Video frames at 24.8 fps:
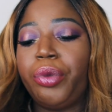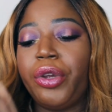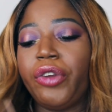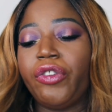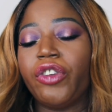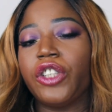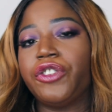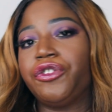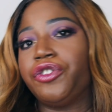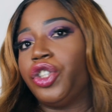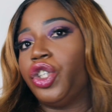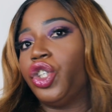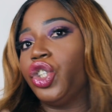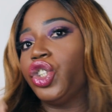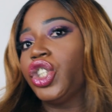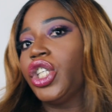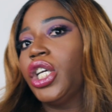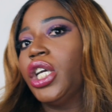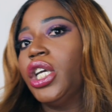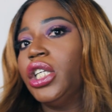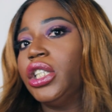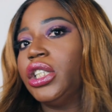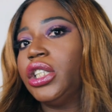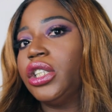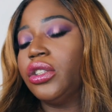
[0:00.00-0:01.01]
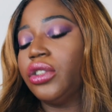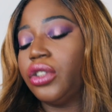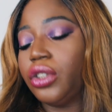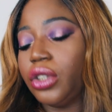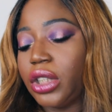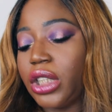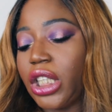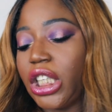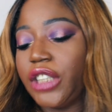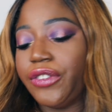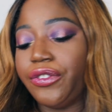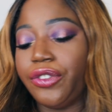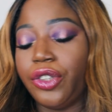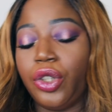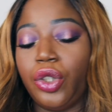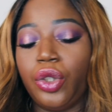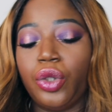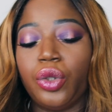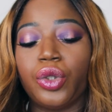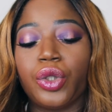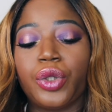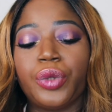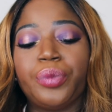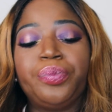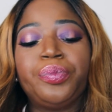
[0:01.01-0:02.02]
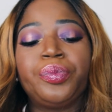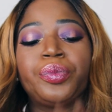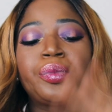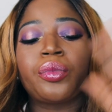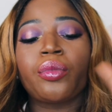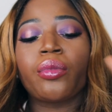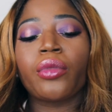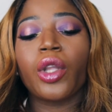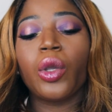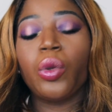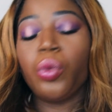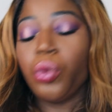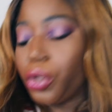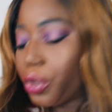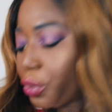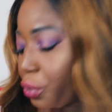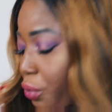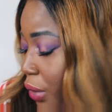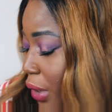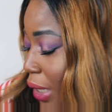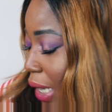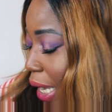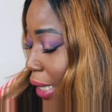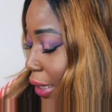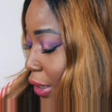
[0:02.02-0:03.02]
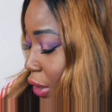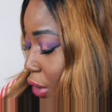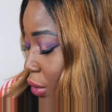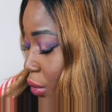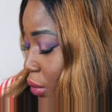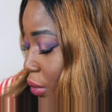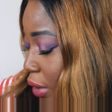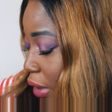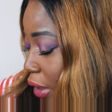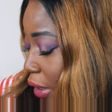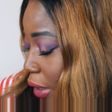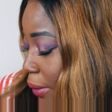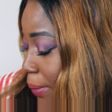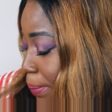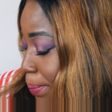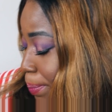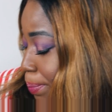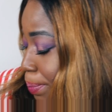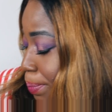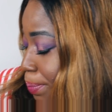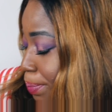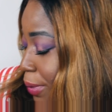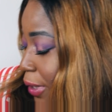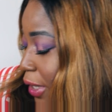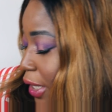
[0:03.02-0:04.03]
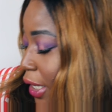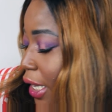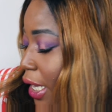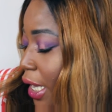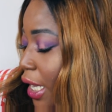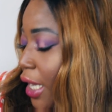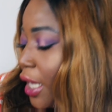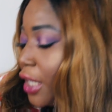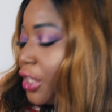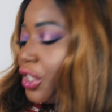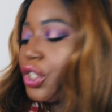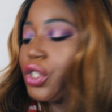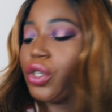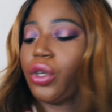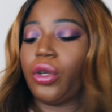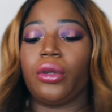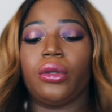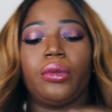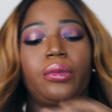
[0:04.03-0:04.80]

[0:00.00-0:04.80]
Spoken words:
videos till today's videos. With regards to the BH